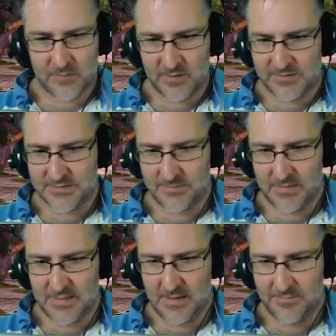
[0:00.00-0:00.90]
Got
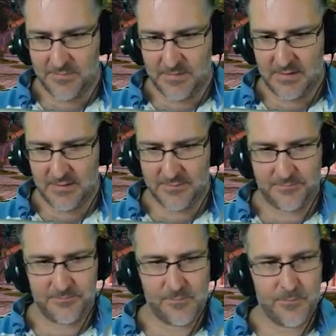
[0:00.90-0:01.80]
somebody helping me here.
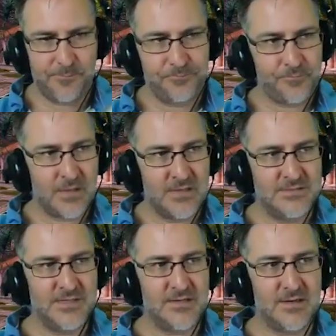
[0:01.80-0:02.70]

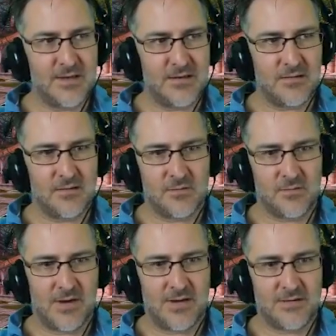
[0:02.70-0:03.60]
Is he gonna get
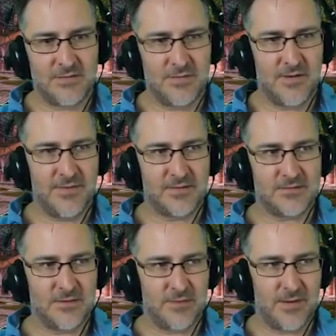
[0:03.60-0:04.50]
credit too? I think
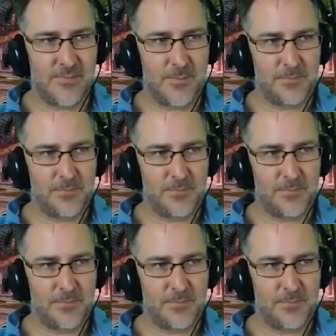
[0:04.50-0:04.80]
so, eh?